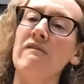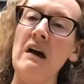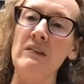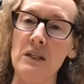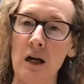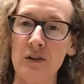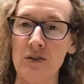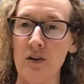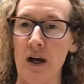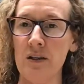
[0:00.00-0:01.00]
and I found that
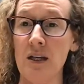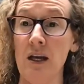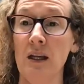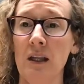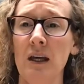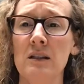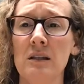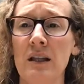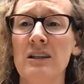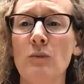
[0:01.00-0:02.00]
doctors are now saying
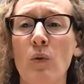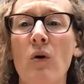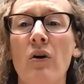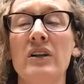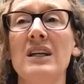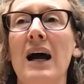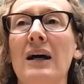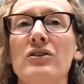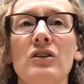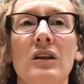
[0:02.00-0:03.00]
that legs up a wall is
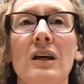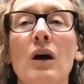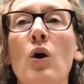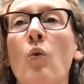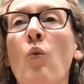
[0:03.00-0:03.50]
actually